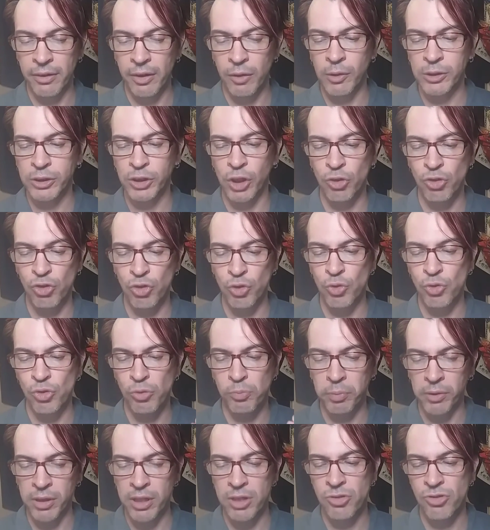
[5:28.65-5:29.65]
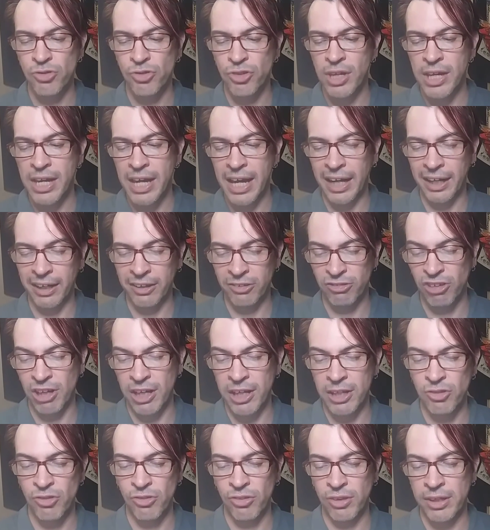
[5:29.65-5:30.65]
which exudes bliss and
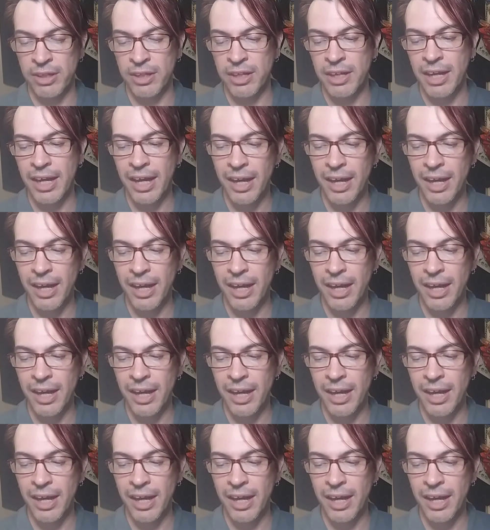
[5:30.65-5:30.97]
contains the